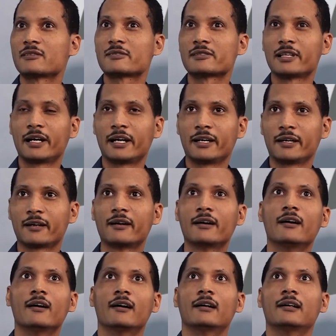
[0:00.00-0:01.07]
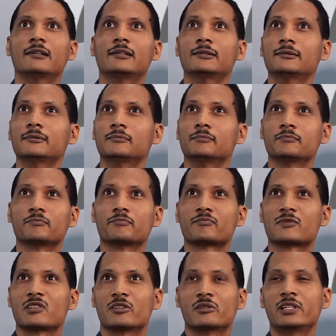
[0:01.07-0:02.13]
things like
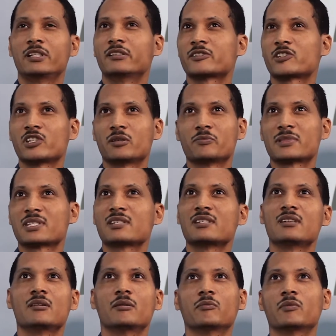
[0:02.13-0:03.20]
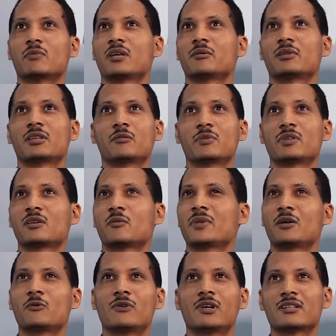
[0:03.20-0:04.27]
your leadership team.
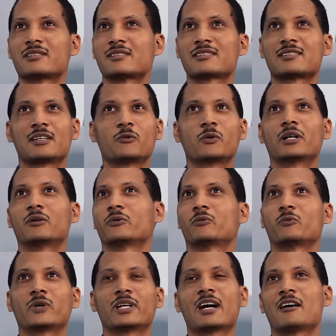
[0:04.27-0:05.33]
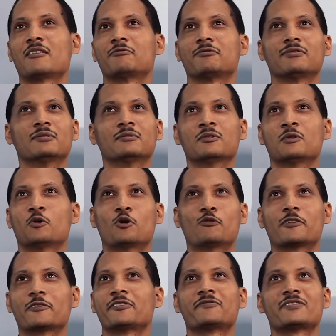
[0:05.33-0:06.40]
You may want to say, well, we have
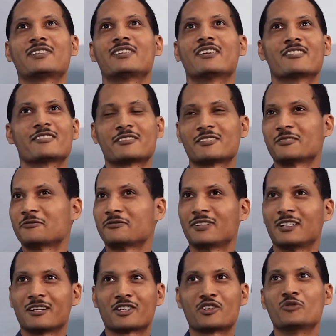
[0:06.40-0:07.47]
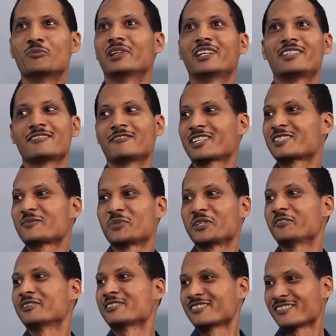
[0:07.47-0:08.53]
over 50 years of cumulative
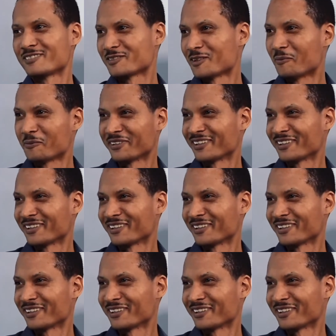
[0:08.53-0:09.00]
experience in